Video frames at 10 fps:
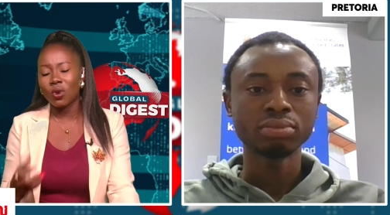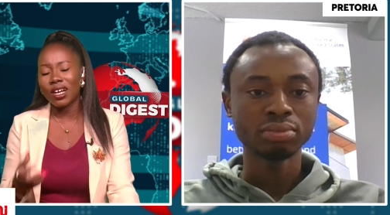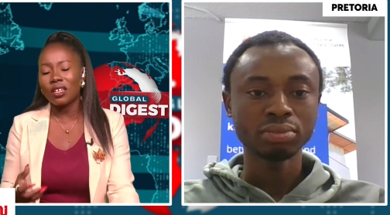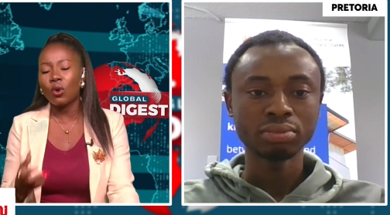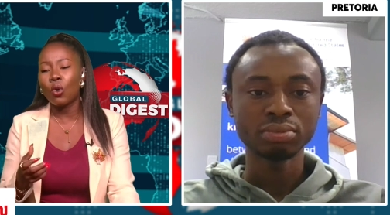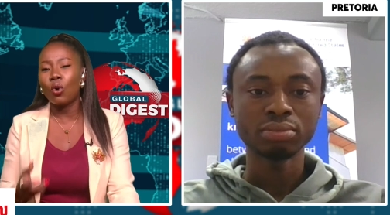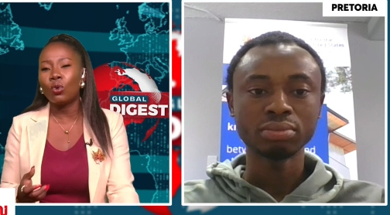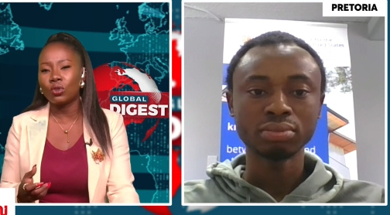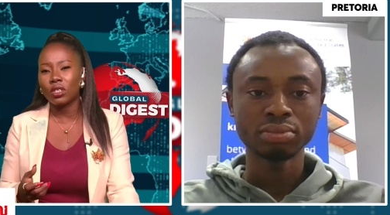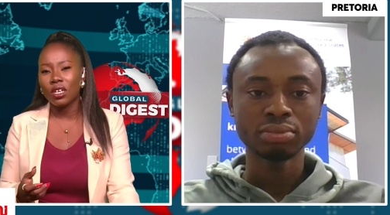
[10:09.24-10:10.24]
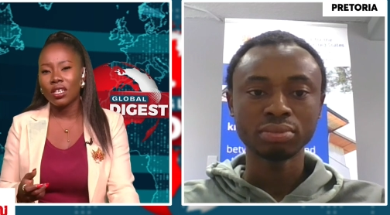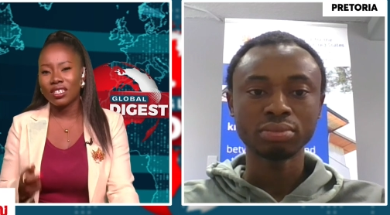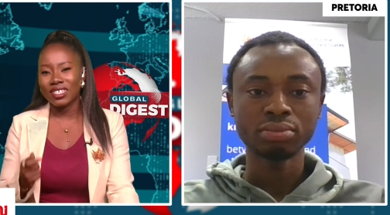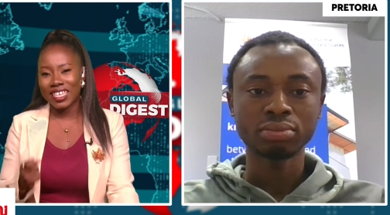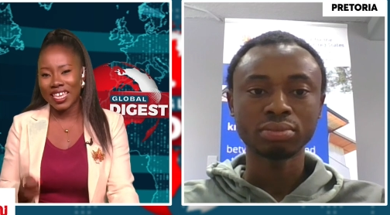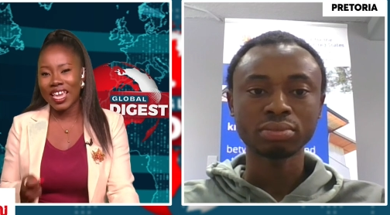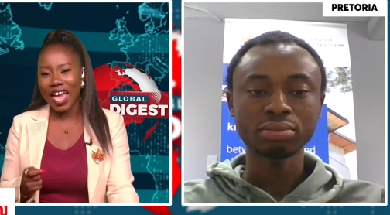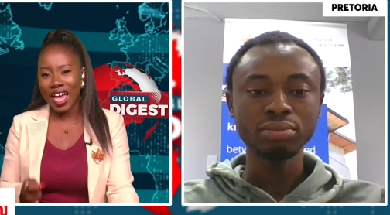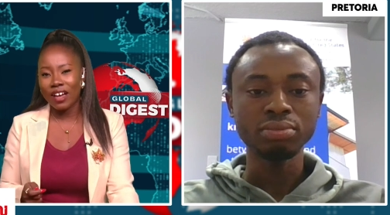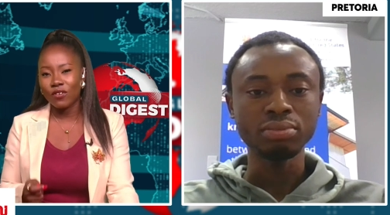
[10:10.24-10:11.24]
Speaker 1: What kind of hold does he
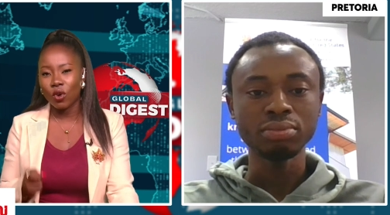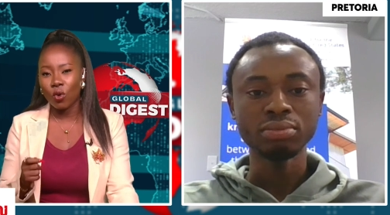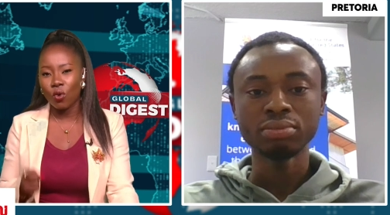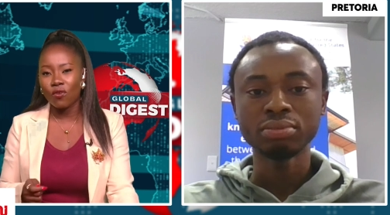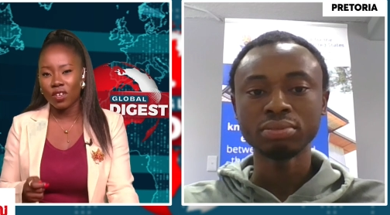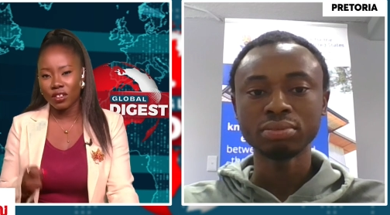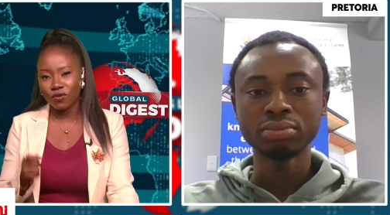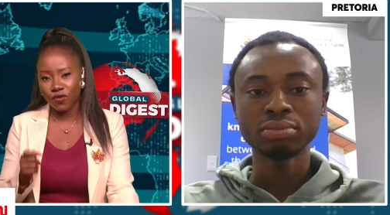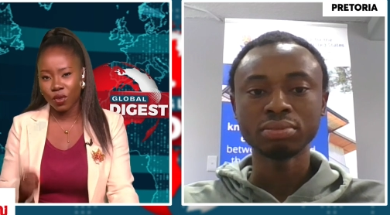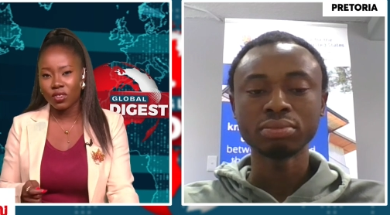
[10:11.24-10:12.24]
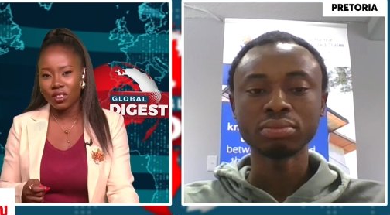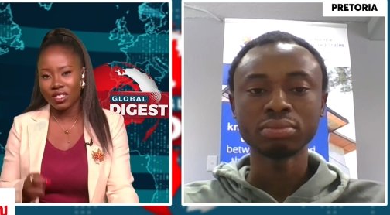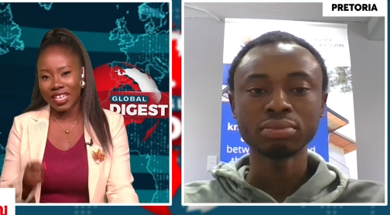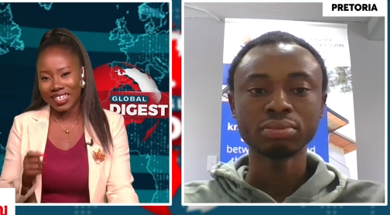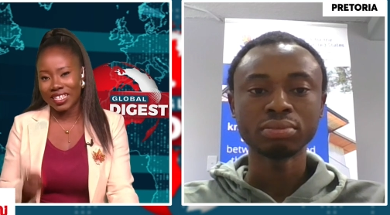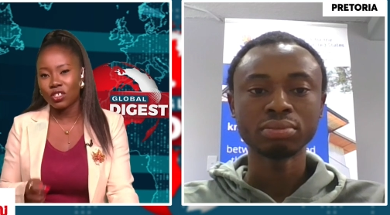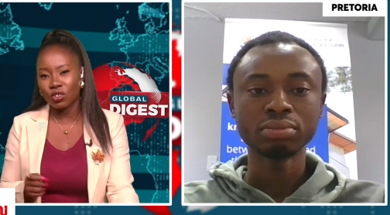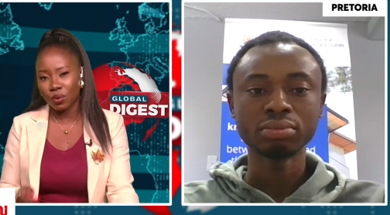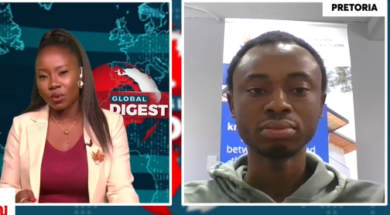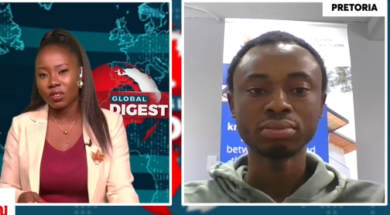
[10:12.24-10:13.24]
have over voters and his
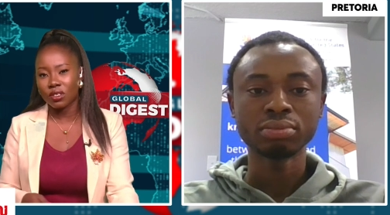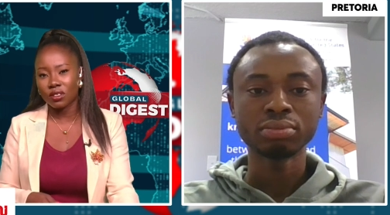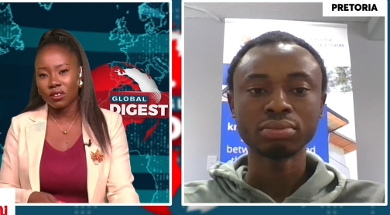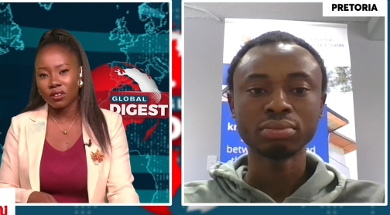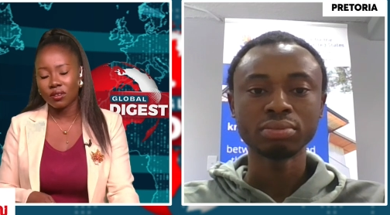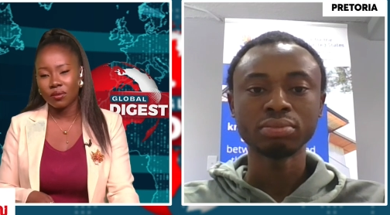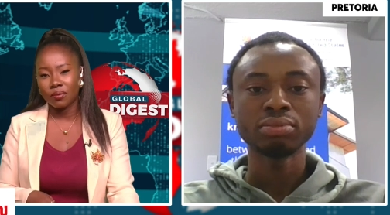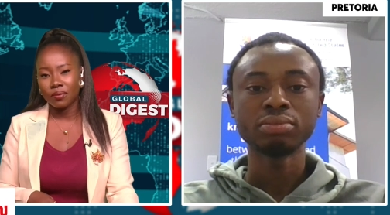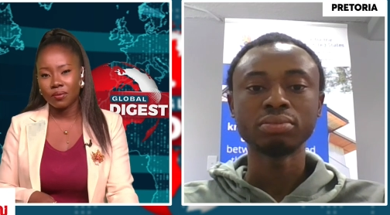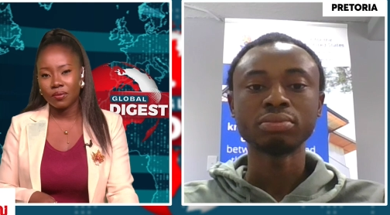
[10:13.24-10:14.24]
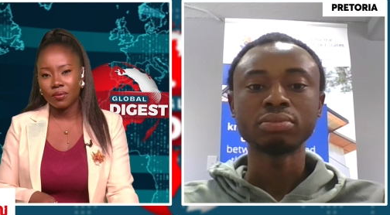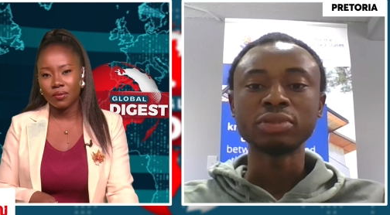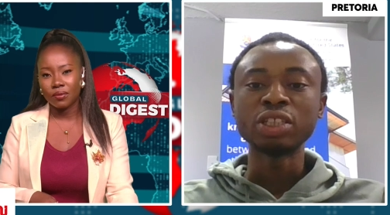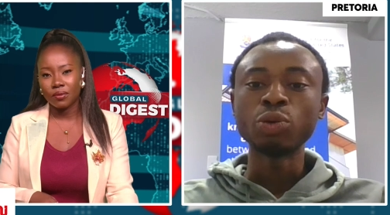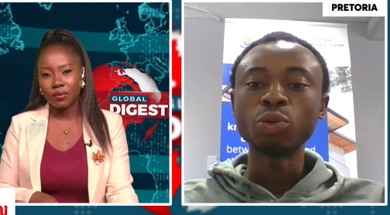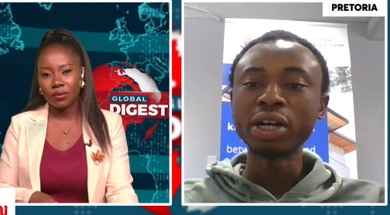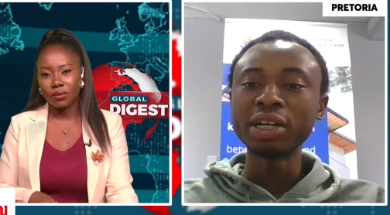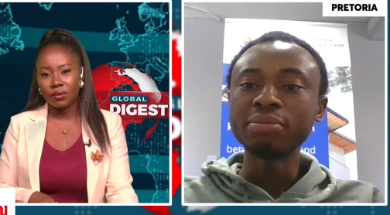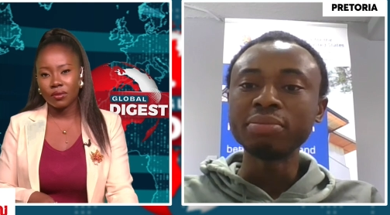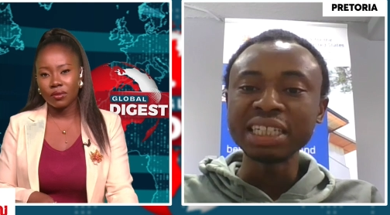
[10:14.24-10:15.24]
supporters?
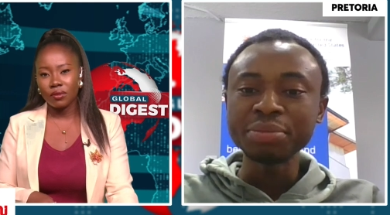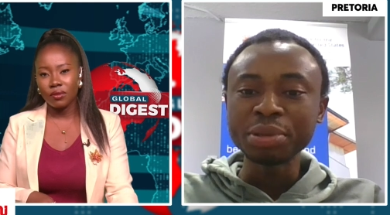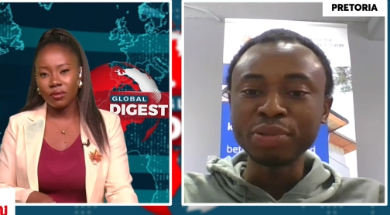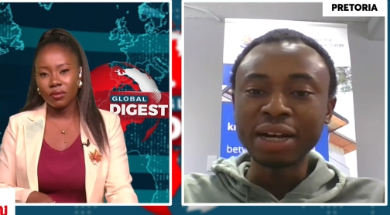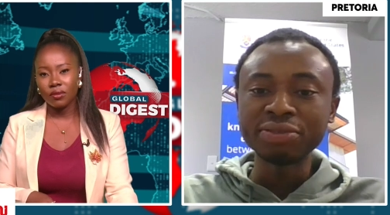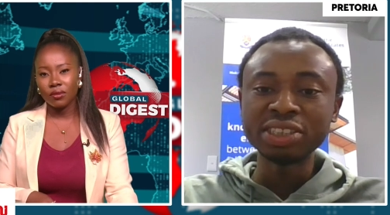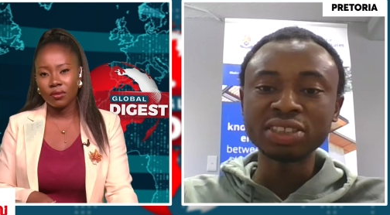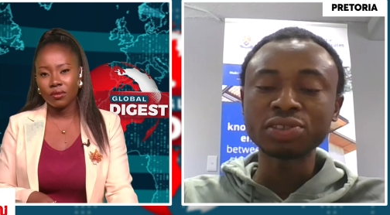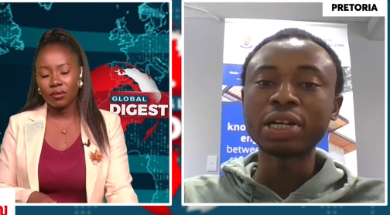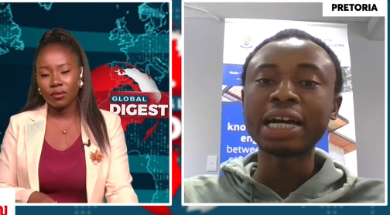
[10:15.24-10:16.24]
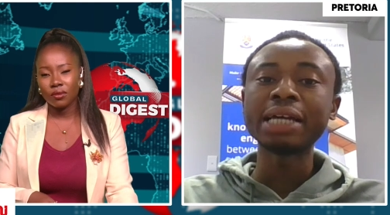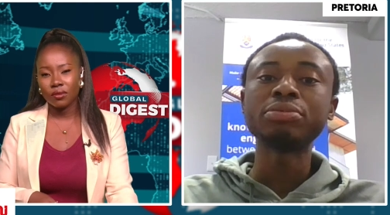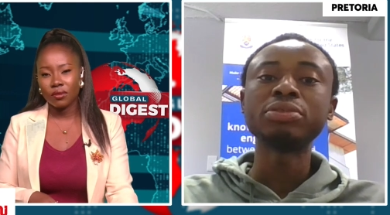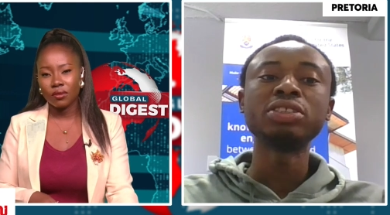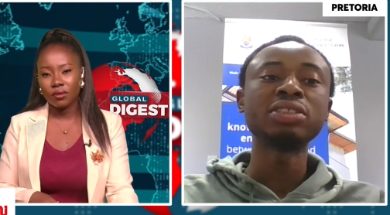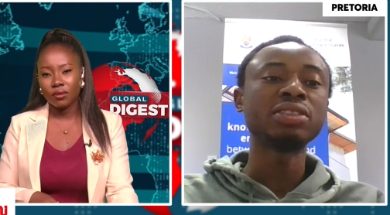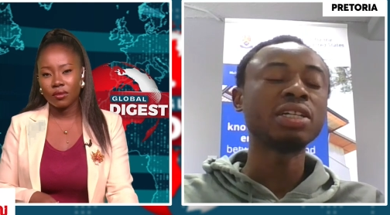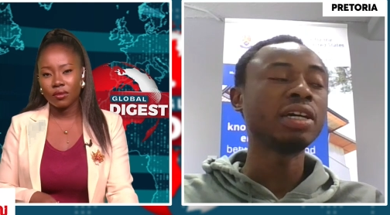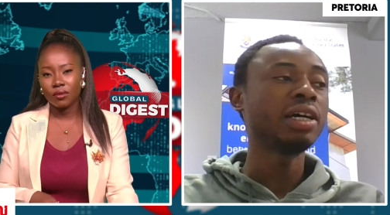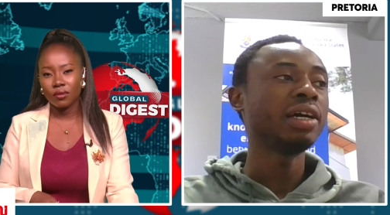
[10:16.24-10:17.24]
Speaker 2: Well, many people have described this
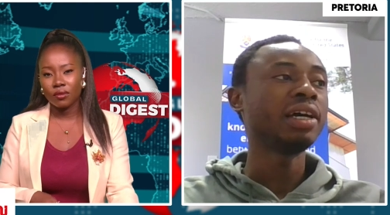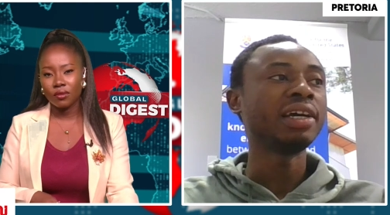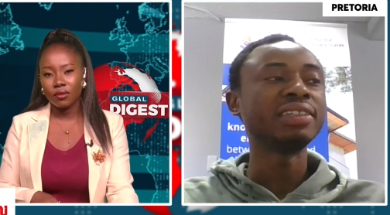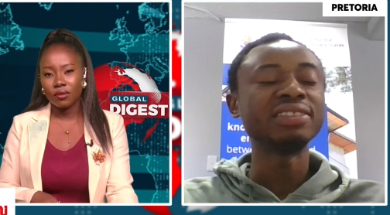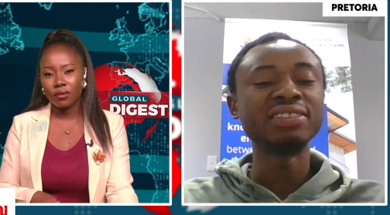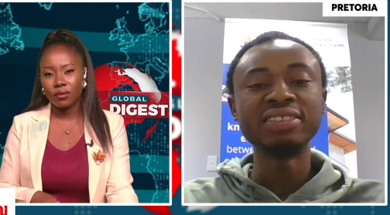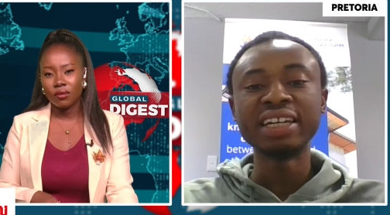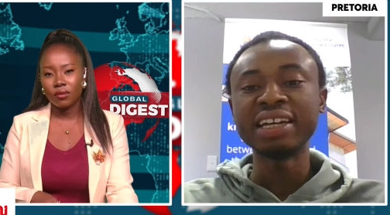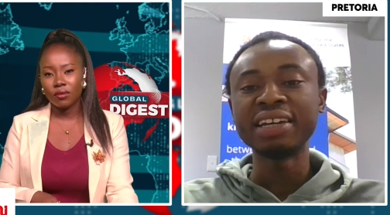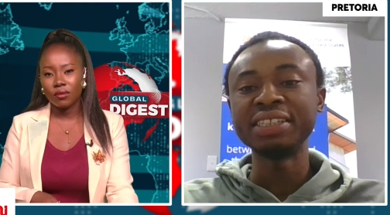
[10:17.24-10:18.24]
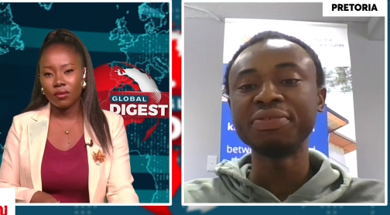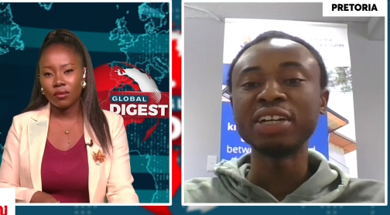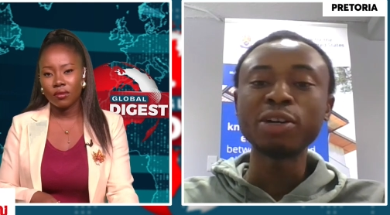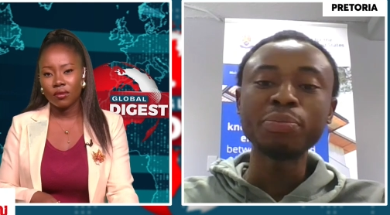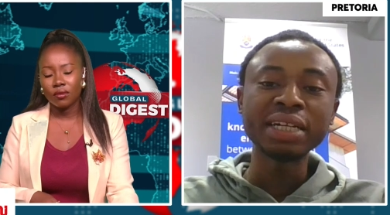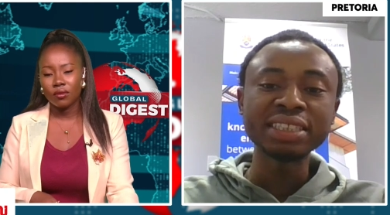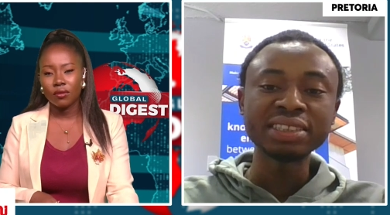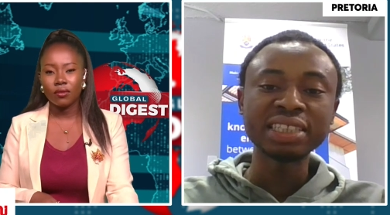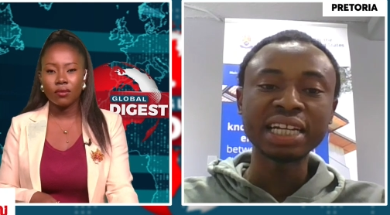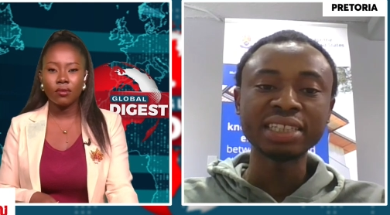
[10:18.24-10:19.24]
uh,
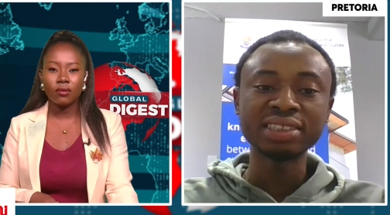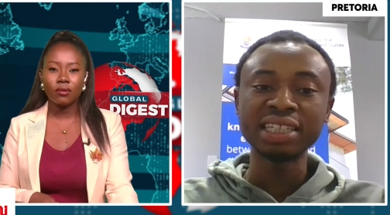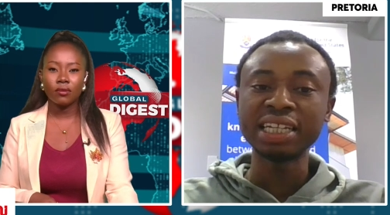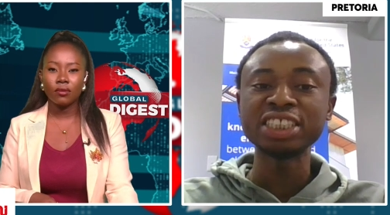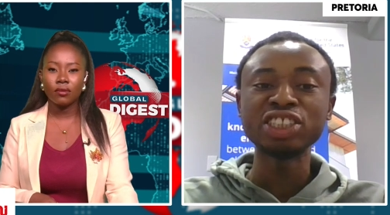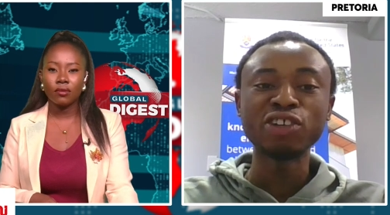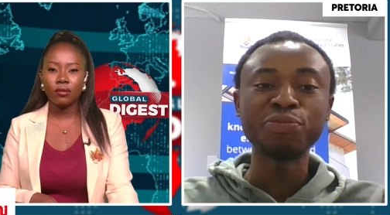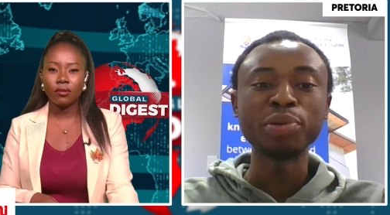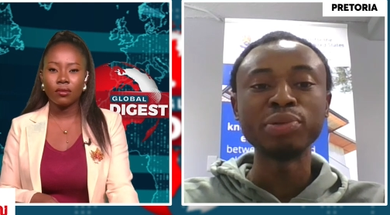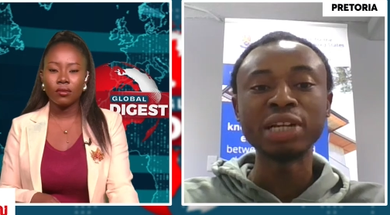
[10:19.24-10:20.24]
development as the age of